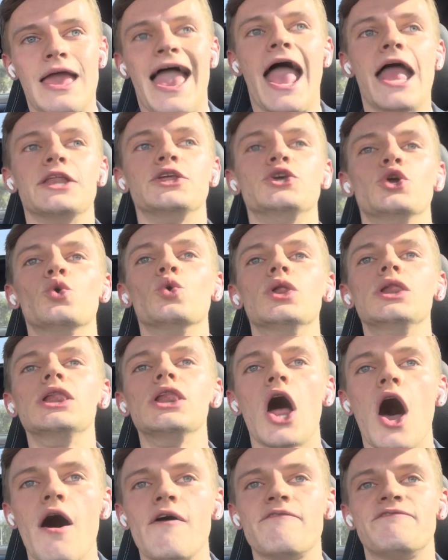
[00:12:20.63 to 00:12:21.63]
And you
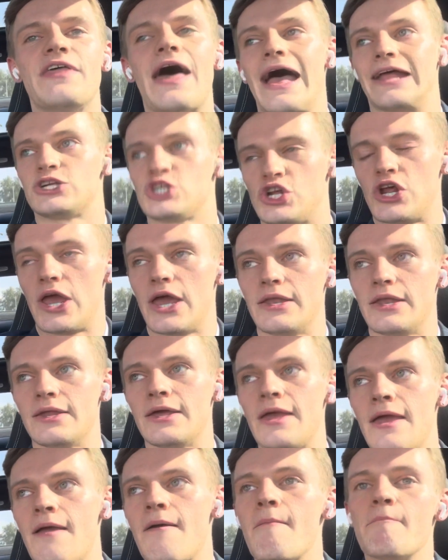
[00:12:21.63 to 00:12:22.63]
love that shit
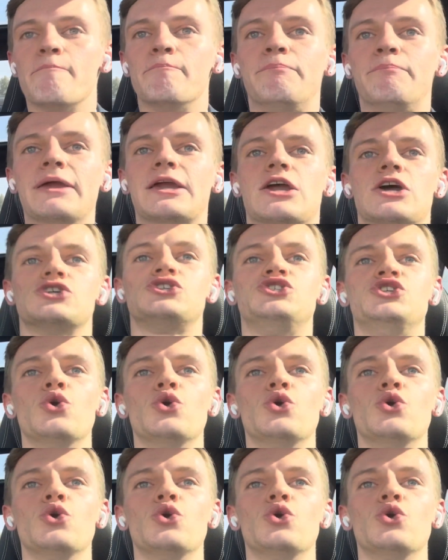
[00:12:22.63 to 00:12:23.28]
because